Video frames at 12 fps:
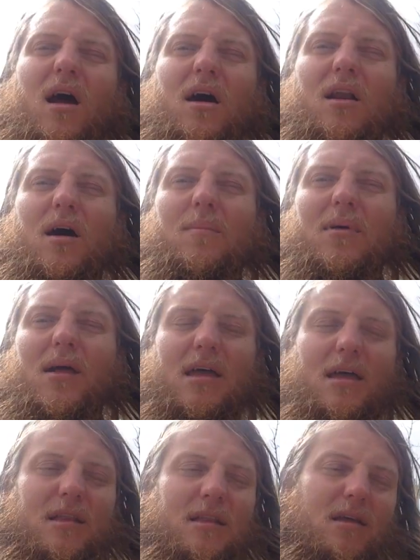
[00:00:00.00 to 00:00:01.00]
caught up
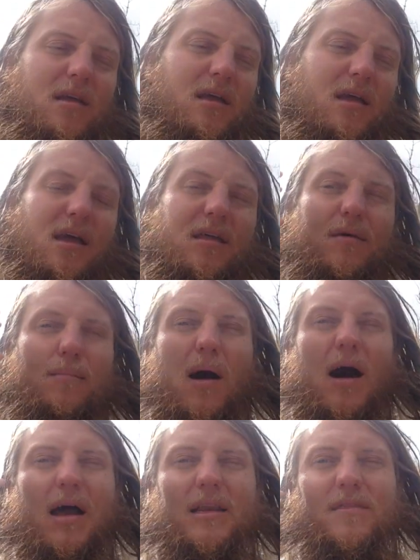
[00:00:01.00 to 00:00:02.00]
in the
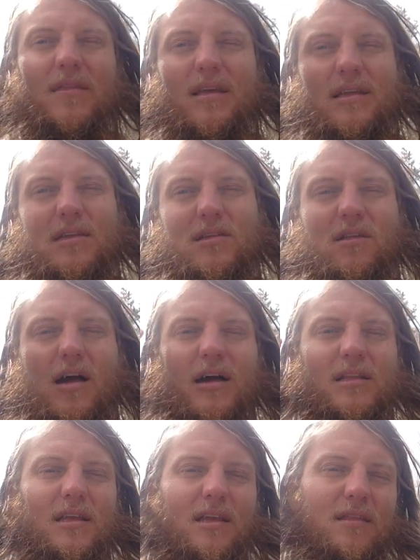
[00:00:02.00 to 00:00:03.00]
mind and the
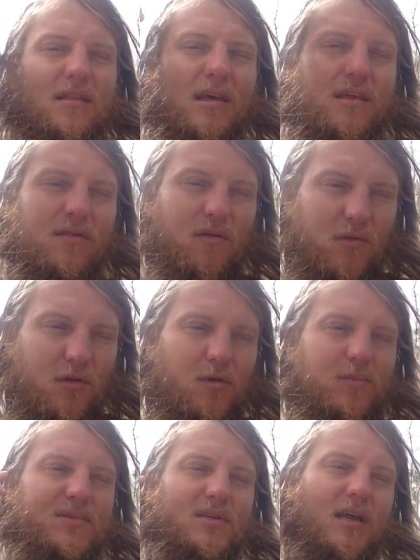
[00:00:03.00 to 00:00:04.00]
intellect and in the
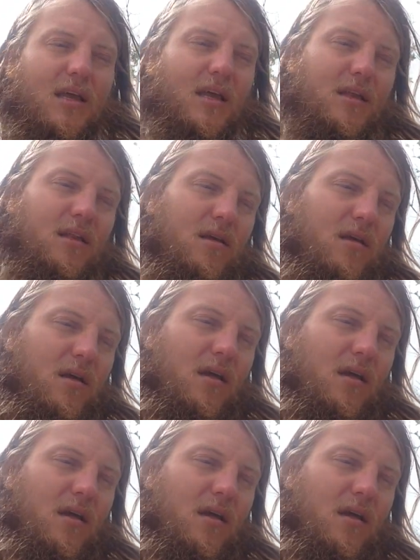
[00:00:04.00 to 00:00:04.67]
loops and